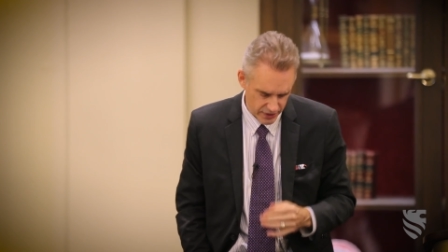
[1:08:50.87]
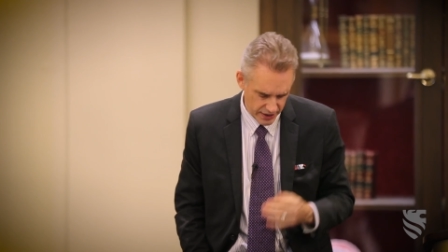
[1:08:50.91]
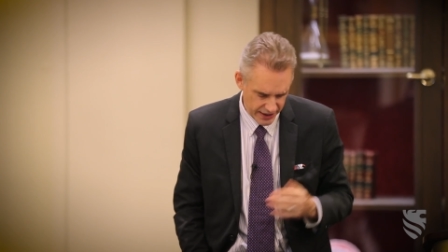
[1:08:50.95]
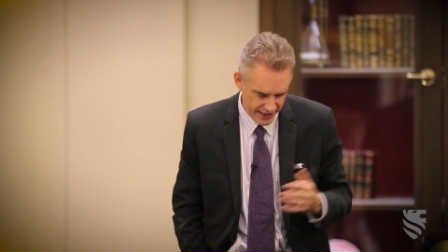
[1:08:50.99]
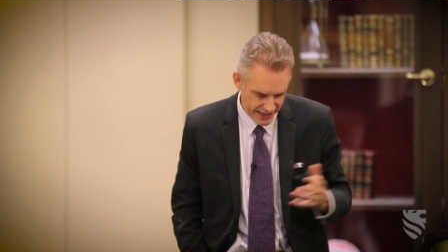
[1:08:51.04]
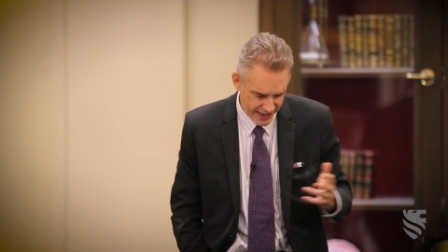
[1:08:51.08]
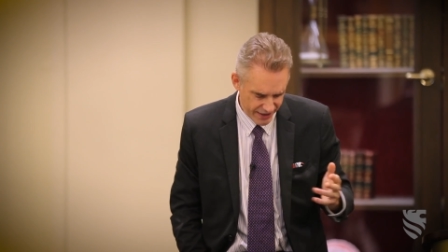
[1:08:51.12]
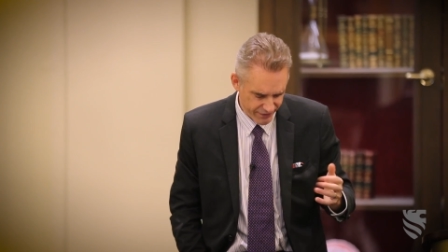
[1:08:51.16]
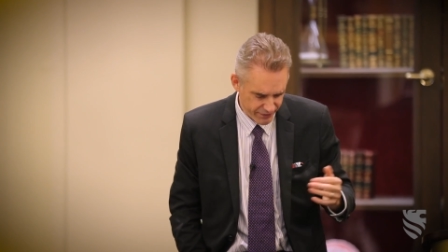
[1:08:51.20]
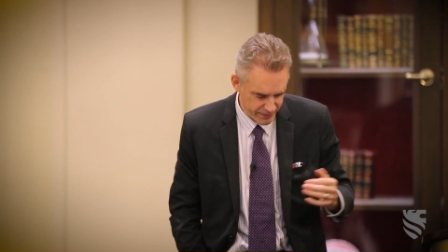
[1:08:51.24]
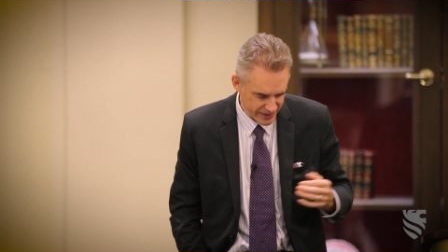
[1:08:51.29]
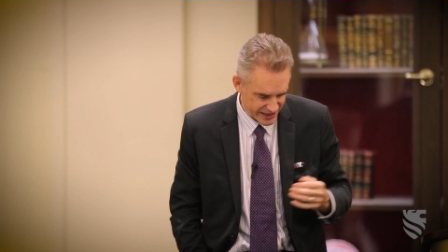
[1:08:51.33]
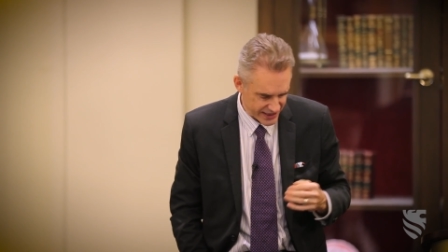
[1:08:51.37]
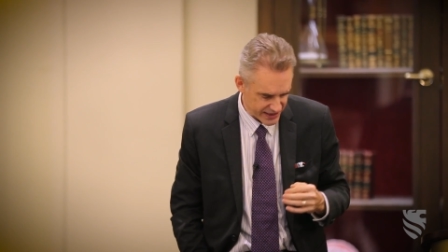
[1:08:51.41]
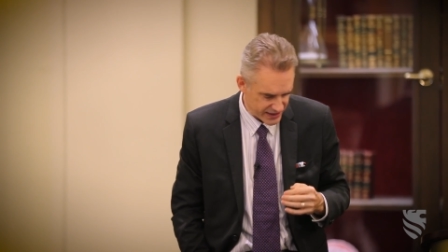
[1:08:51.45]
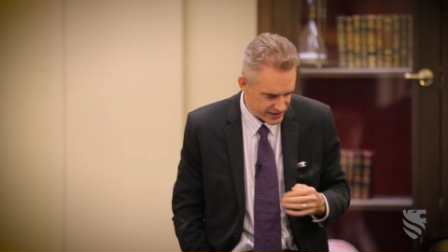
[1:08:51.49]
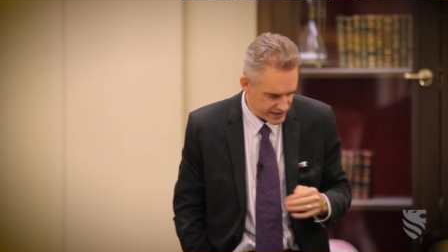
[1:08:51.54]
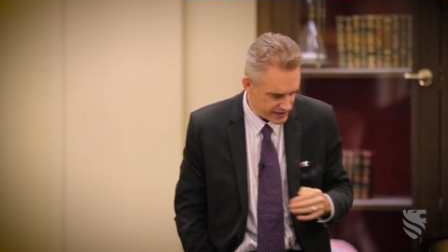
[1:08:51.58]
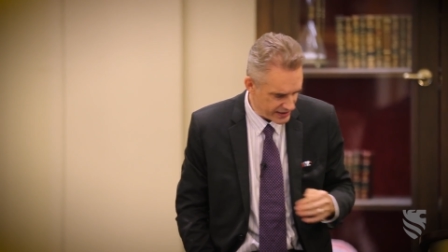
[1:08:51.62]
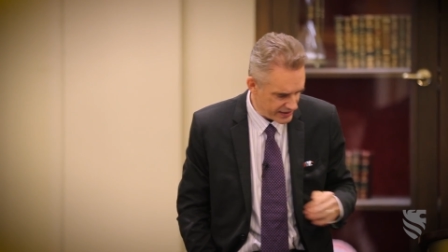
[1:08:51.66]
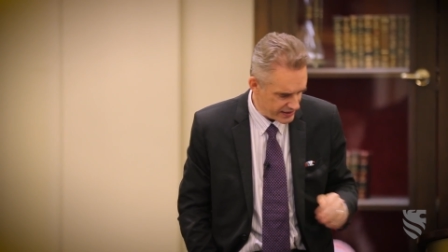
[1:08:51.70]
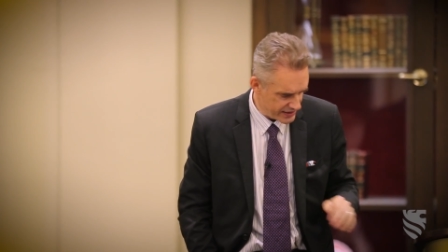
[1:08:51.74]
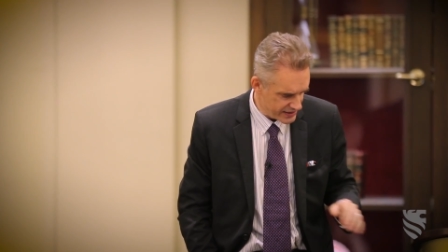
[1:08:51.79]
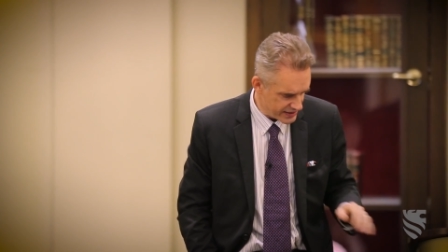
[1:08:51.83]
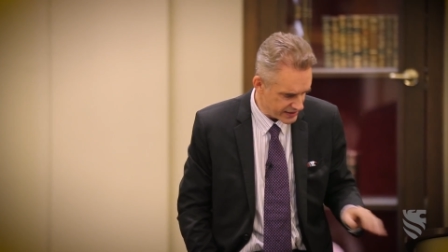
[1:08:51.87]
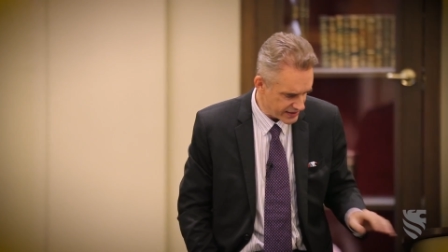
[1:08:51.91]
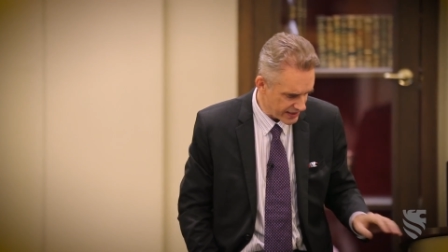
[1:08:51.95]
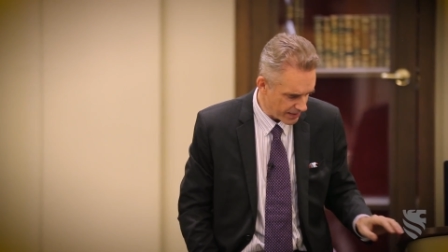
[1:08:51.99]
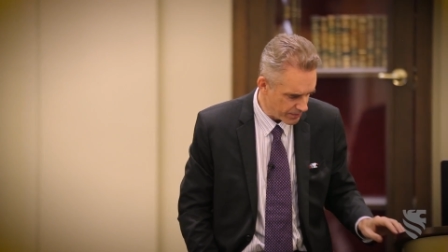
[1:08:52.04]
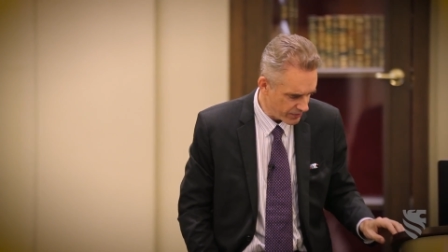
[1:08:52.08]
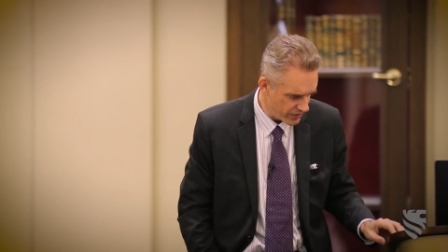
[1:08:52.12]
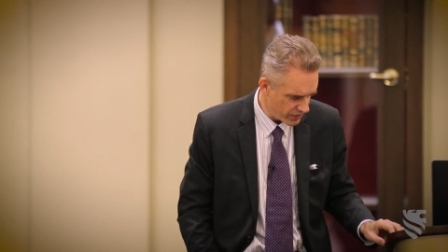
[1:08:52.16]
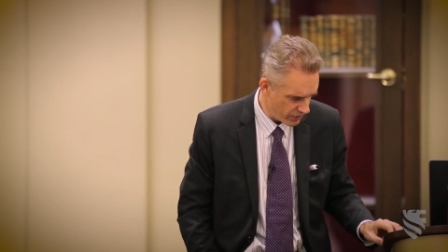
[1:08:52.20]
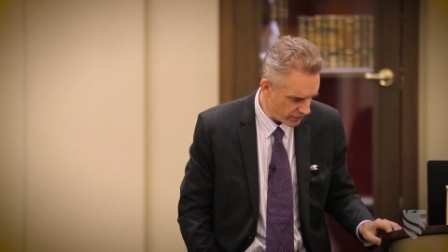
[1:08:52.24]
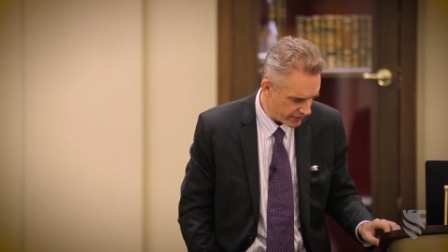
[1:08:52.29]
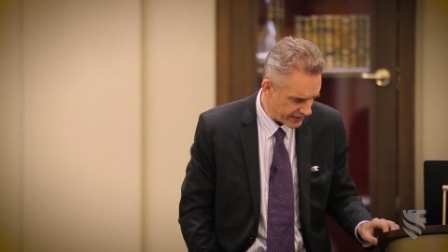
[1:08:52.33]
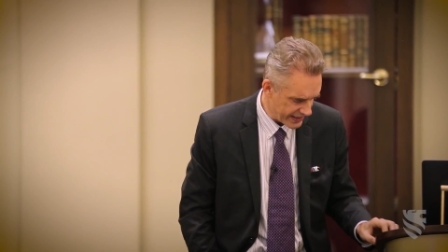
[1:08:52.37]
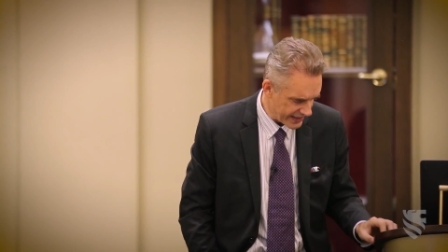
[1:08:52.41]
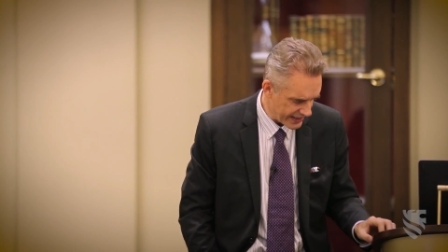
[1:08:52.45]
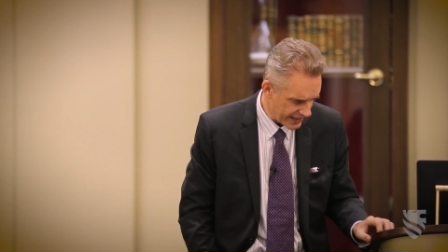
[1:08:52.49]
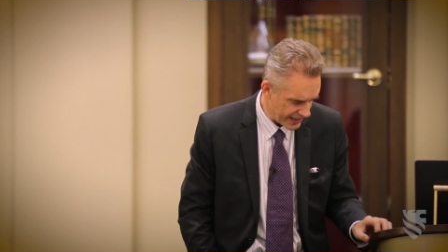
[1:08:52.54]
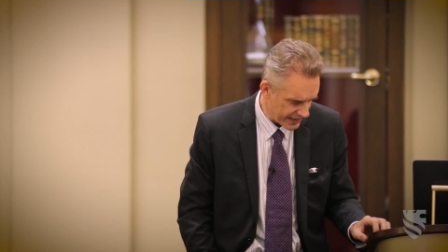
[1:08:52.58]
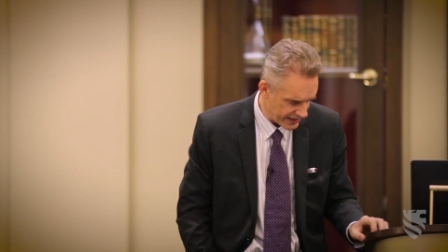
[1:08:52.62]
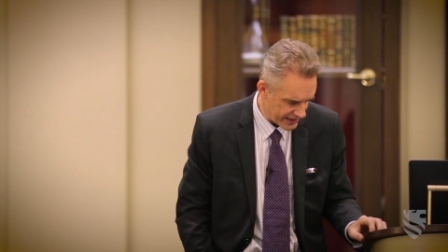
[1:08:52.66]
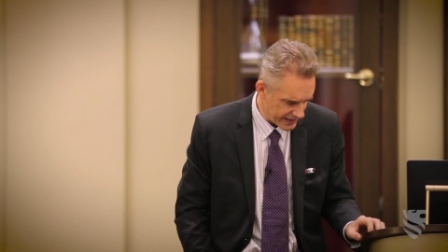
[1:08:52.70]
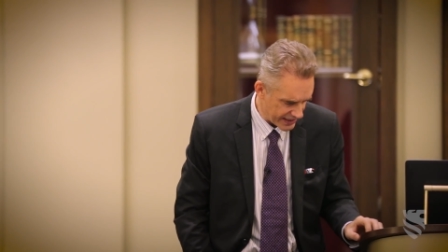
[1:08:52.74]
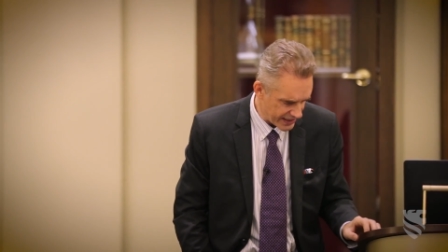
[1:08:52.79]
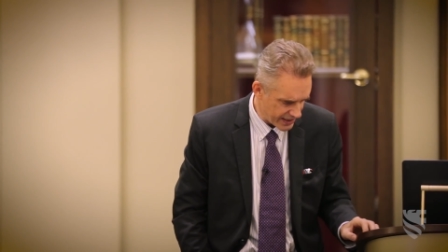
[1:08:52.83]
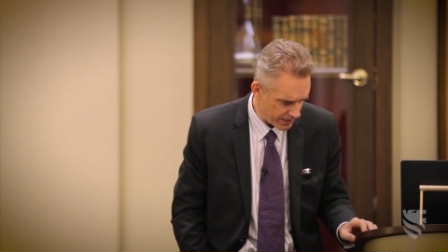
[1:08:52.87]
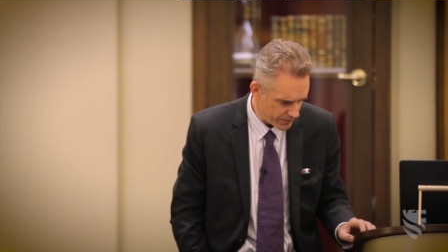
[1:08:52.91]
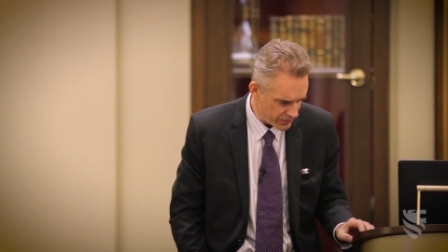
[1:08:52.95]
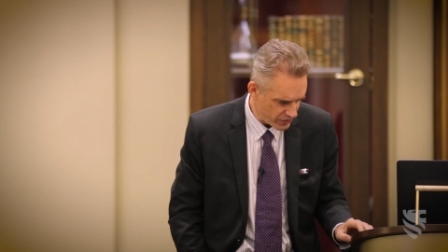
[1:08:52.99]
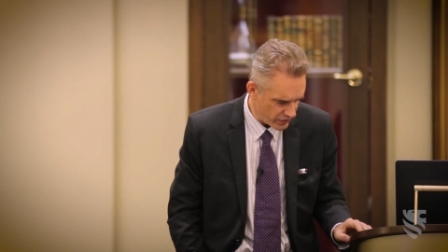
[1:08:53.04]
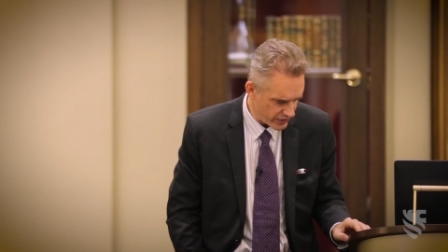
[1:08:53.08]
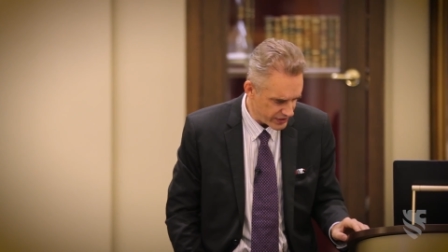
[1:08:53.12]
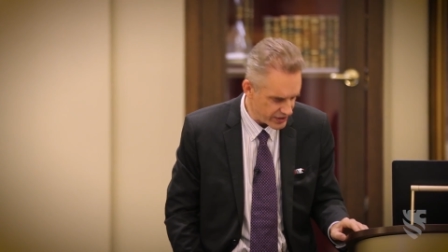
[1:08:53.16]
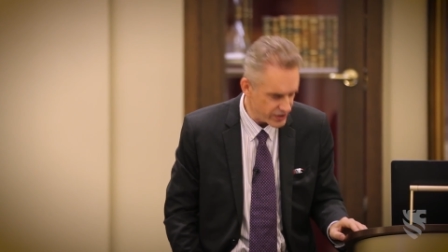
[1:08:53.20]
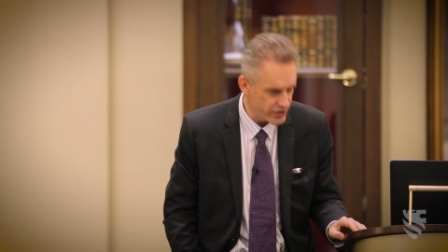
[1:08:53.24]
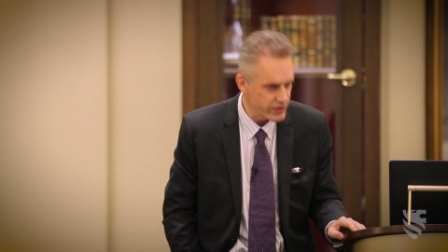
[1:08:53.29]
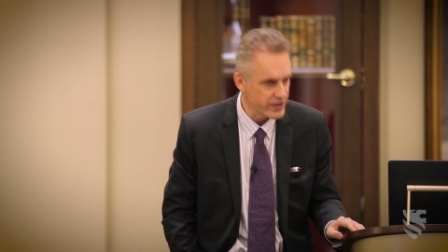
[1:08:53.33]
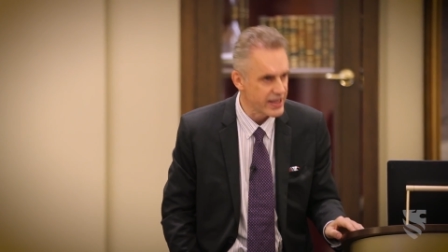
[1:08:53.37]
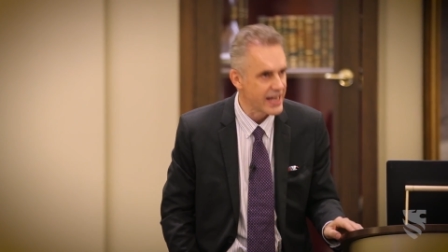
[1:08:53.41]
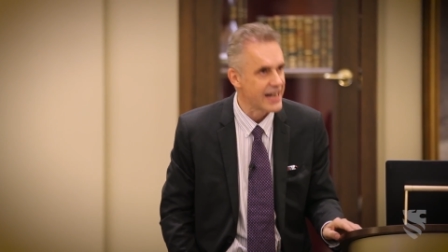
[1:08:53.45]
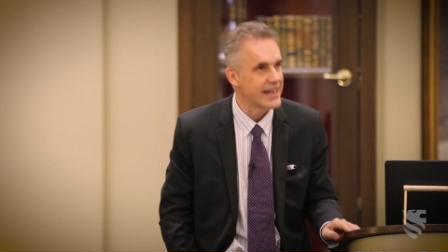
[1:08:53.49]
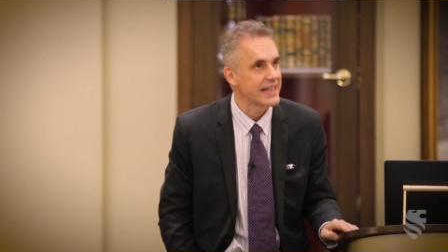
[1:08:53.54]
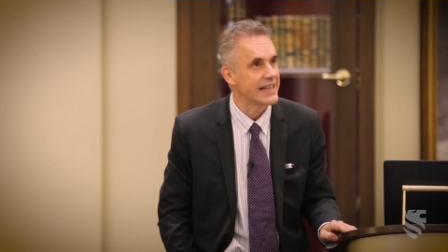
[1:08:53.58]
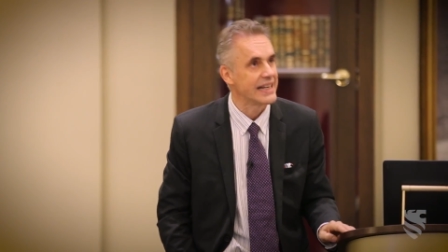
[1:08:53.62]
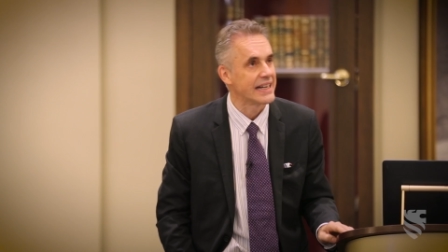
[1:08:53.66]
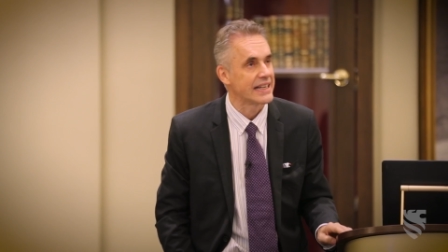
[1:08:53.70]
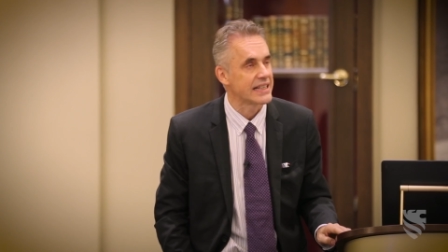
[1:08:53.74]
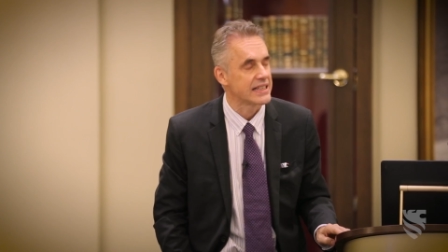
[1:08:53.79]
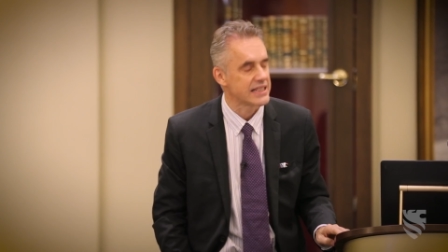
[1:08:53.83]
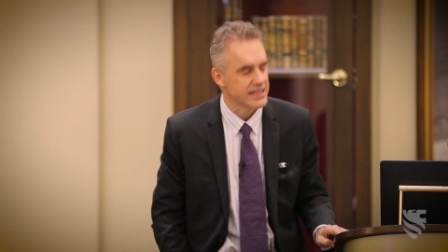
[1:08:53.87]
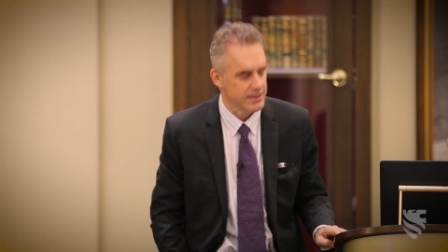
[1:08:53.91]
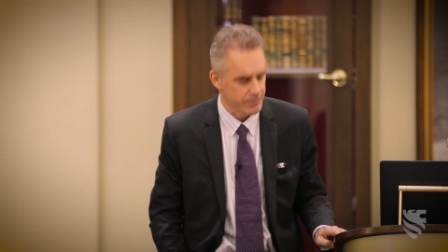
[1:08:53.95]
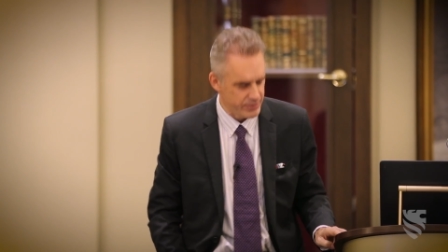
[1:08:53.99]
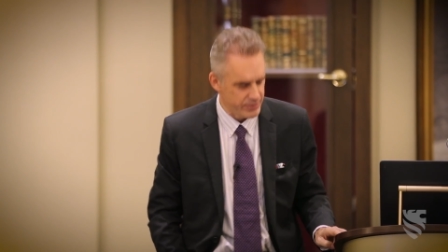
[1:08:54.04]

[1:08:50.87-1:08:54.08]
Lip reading: or I have been to some degree, and I think I'm doing that again in